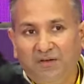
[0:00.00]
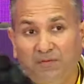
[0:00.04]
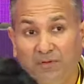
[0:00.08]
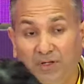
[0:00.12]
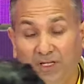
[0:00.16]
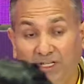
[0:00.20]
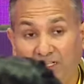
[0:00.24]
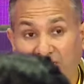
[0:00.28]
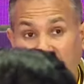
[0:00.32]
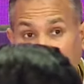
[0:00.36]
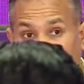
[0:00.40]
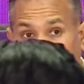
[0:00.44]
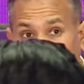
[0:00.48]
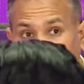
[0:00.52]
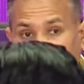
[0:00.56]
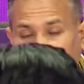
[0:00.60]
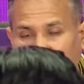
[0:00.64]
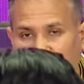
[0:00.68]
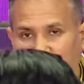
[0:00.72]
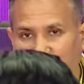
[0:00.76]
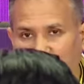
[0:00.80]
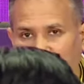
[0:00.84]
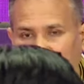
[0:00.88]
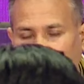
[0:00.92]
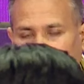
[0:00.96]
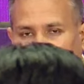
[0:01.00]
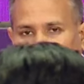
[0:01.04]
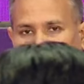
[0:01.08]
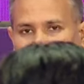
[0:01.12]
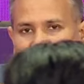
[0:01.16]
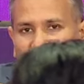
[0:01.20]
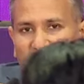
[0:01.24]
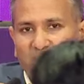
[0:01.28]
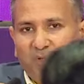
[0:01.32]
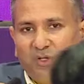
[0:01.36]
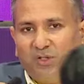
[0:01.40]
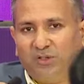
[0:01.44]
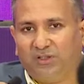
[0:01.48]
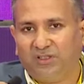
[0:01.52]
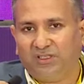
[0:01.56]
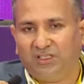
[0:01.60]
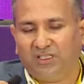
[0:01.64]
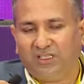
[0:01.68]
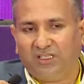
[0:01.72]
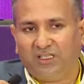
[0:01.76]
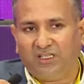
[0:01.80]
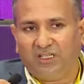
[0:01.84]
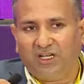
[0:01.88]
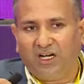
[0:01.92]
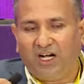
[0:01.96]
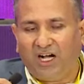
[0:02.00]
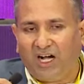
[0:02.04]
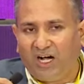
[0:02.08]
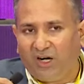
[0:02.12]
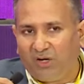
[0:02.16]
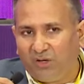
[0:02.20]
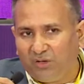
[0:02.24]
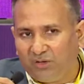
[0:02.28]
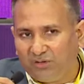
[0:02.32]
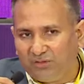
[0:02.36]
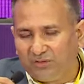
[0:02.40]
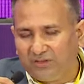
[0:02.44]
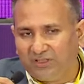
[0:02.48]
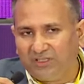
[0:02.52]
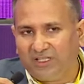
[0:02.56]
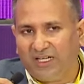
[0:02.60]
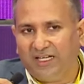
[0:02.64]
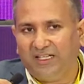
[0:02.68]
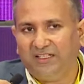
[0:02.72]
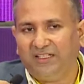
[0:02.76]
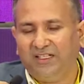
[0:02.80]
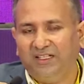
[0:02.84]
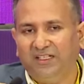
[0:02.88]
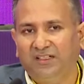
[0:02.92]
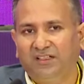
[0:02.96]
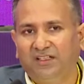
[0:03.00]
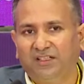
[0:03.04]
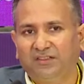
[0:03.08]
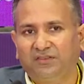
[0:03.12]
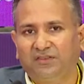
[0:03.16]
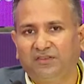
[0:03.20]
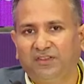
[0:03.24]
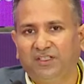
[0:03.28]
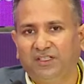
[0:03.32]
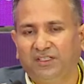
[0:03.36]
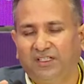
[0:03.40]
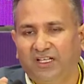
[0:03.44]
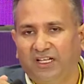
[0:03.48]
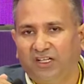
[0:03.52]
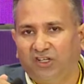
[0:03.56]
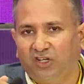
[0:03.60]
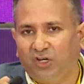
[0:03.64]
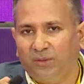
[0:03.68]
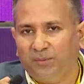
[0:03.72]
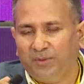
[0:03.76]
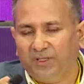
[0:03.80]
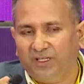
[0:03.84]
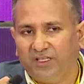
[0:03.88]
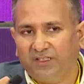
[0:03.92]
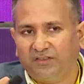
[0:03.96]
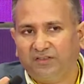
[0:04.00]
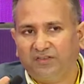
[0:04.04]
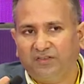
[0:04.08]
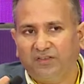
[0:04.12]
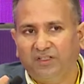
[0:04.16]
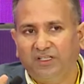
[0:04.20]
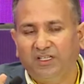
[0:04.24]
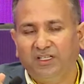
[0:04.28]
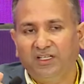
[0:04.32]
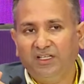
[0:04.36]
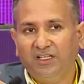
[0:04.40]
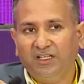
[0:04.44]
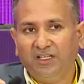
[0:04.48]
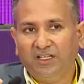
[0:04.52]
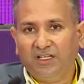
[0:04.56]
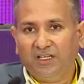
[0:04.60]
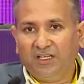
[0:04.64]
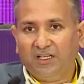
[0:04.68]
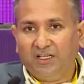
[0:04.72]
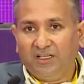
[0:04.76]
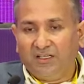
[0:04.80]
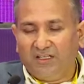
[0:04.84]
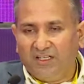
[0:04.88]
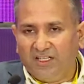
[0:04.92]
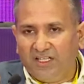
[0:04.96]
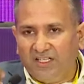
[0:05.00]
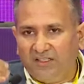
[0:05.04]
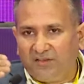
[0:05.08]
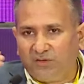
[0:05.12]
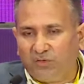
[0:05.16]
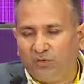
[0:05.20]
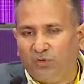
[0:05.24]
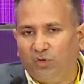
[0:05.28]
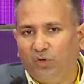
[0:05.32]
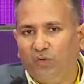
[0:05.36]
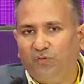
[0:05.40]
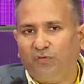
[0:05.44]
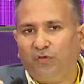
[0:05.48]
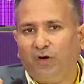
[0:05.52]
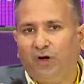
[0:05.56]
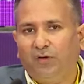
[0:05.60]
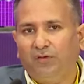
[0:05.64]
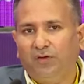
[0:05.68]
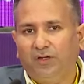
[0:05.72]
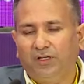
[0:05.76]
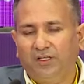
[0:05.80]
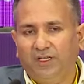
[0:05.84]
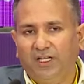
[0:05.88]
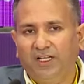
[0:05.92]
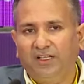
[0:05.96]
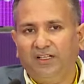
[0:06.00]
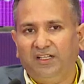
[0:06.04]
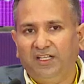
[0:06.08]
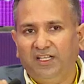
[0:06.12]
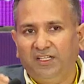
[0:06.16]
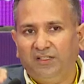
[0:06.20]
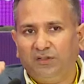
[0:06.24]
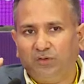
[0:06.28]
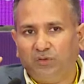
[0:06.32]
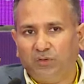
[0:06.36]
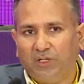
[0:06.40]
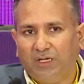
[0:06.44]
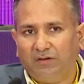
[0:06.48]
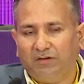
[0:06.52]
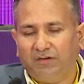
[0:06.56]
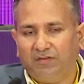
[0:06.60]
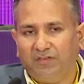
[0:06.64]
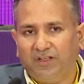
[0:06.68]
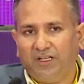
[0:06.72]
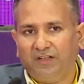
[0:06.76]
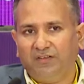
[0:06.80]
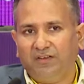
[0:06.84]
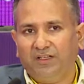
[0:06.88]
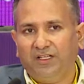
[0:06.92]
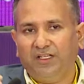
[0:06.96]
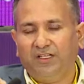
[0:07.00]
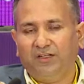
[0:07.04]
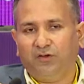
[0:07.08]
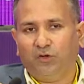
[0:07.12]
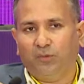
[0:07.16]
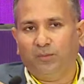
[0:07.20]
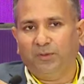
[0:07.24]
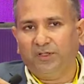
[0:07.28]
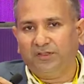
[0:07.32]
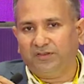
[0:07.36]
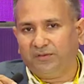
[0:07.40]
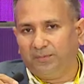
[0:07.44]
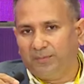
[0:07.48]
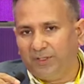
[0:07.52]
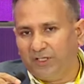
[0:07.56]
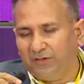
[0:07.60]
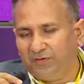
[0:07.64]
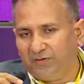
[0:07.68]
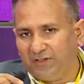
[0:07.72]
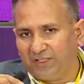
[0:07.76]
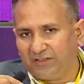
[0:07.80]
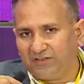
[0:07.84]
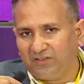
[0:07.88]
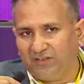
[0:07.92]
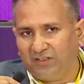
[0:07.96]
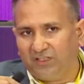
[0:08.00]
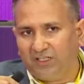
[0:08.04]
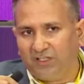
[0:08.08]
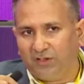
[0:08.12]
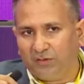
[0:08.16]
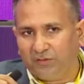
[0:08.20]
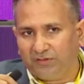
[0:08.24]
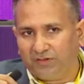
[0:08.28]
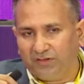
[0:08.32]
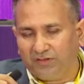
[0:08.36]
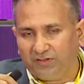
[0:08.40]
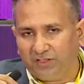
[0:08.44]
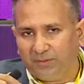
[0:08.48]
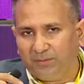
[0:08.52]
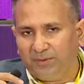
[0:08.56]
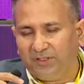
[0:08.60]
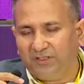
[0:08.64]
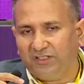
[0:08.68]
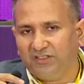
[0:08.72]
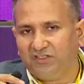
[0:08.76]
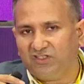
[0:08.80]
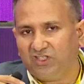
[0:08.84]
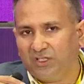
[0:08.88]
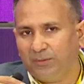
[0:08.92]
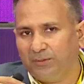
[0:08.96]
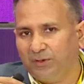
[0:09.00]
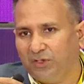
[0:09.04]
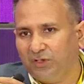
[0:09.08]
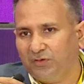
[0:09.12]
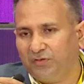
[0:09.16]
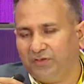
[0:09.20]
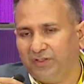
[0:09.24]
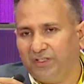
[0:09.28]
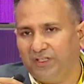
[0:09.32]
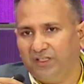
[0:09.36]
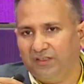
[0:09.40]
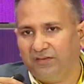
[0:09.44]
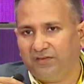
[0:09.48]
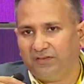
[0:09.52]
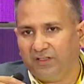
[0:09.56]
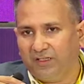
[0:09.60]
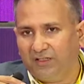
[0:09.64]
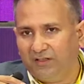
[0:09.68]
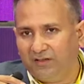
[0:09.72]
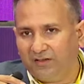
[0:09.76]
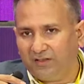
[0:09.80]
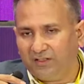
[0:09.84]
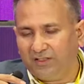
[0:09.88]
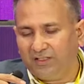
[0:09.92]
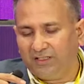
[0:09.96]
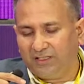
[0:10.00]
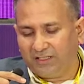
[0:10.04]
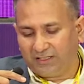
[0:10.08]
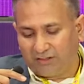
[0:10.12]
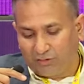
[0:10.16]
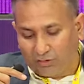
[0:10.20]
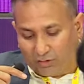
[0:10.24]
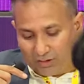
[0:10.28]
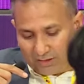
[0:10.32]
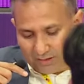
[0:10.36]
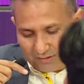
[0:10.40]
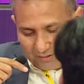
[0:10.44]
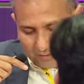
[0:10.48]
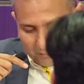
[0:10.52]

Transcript: when it comes to talking about how the IT industry, telecom industry needs to go forward and needs to have a very, very robust manufacturing ecosystem. He's the chairman of Indian Cellular and Electronics